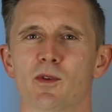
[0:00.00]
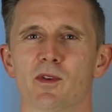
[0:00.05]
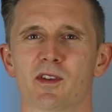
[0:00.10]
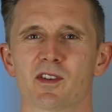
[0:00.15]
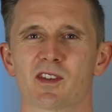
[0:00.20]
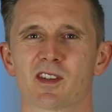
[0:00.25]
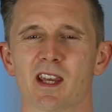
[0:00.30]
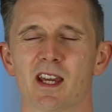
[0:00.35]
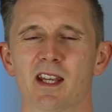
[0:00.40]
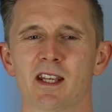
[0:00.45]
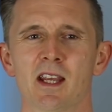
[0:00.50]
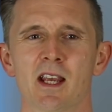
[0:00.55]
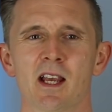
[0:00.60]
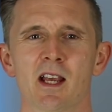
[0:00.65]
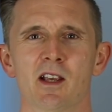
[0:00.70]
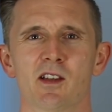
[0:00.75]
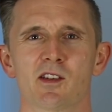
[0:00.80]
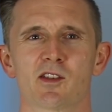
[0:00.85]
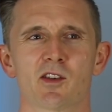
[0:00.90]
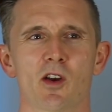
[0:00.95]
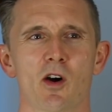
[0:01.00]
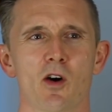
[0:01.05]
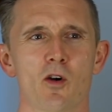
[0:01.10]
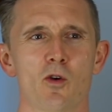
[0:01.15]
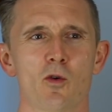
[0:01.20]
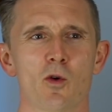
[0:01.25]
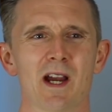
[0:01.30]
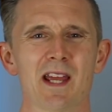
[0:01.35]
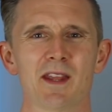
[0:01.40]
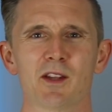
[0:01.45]
the skin.
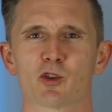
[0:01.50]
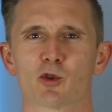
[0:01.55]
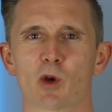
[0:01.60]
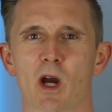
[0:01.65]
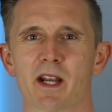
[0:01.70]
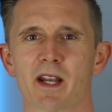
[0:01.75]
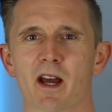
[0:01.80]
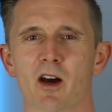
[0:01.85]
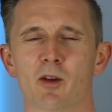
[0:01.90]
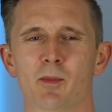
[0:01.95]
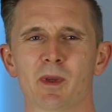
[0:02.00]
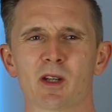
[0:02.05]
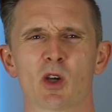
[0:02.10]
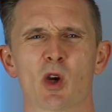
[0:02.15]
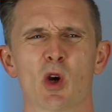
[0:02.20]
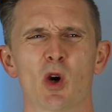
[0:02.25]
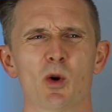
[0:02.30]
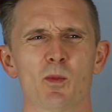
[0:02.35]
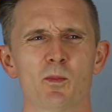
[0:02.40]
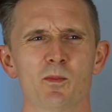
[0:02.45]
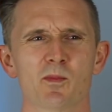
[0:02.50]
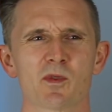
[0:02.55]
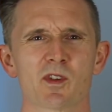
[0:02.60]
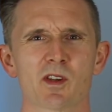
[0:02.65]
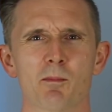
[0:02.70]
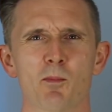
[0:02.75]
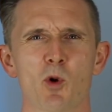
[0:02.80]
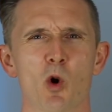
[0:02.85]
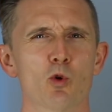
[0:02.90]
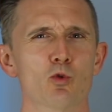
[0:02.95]
So in the dry down, it becomes
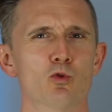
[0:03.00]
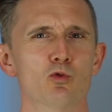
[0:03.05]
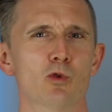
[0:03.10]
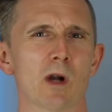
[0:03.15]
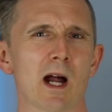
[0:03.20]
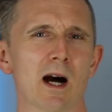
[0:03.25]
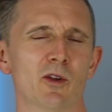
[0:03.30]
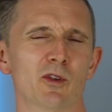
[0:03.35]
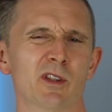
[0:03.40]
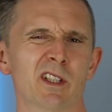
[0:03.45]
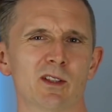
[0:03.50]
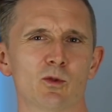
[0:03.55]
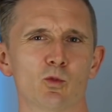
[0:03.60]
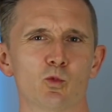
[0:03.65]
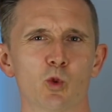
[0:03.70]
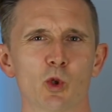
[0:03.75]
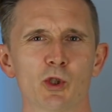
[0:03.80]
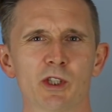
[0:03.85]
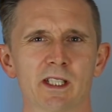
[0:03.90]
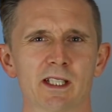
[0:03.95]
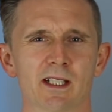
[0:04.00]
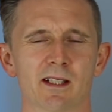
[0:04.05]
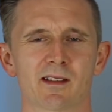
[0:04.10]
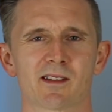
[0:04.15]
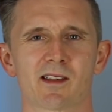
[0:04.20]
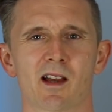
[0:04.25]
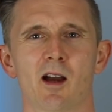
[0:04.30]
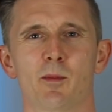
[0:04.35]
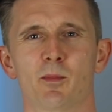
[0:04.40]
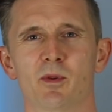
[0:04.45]
a more rounded, woodier
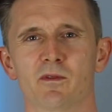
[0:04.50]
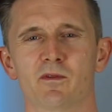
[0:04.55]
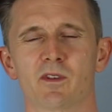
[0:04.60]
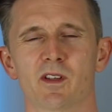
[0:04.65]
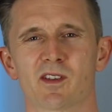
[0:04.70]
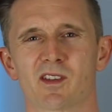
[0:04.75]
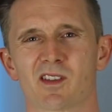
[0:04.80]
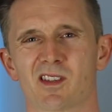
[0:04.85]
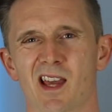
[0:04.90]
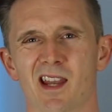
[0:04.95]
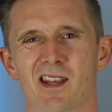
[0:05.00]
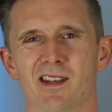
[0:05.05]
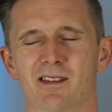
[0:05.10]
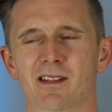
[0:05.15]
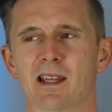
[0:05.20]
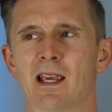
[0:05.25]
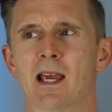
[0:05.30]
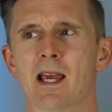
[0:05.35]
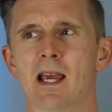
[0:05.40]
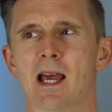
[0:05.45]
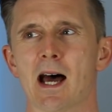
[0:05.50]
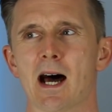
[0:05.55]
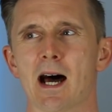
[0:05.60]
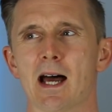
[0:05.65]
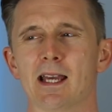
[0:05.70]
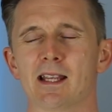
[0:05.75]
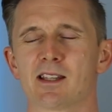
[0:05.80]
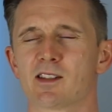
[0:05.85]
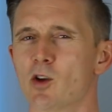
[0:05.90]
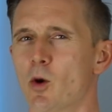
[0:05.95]
type of scent.
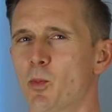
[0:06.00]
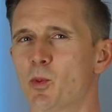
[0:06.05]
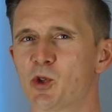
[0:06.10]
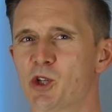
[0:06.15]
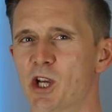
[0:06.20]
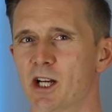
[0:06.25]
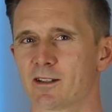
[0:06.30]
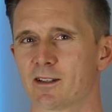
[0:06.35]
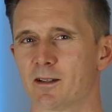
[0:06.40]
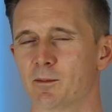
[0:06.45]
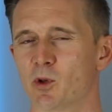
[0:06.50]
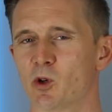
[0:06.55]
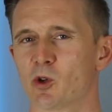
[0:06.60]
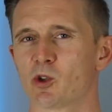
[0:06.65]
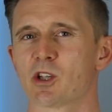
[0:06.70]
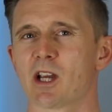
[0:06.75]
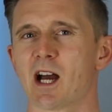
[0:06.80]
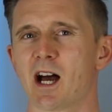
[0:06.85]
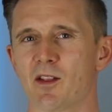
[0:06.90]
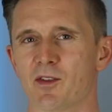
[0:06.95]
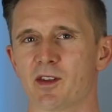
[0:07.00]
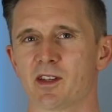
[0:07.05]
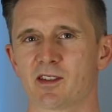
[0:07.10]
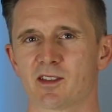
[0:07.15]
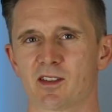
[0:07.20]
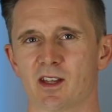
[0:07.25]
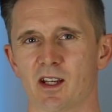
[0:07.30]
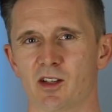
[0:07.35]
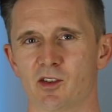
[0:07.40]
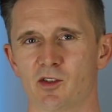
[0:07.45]
It's not projecting much at this
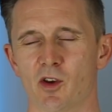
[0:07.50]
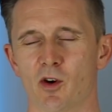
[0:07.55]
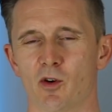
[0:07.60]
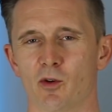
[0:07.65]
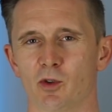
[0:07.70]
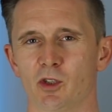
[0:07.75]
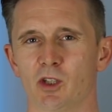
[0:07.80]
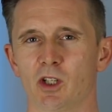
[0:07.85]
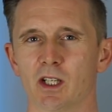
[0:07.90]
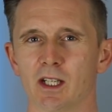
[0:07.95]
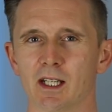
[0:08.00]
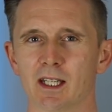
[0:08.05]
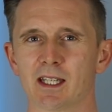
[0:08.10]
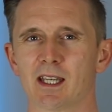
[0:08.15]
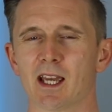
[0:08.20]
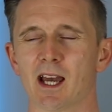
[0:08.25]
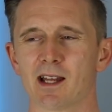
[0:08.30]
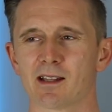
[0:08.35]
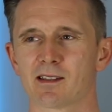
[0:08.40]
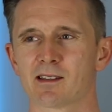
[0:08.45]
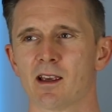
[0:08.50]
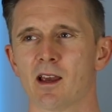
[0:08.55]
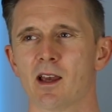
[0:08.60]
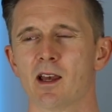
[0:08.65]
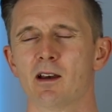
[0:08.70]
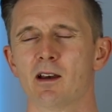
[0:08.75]
stage though. You're gonna get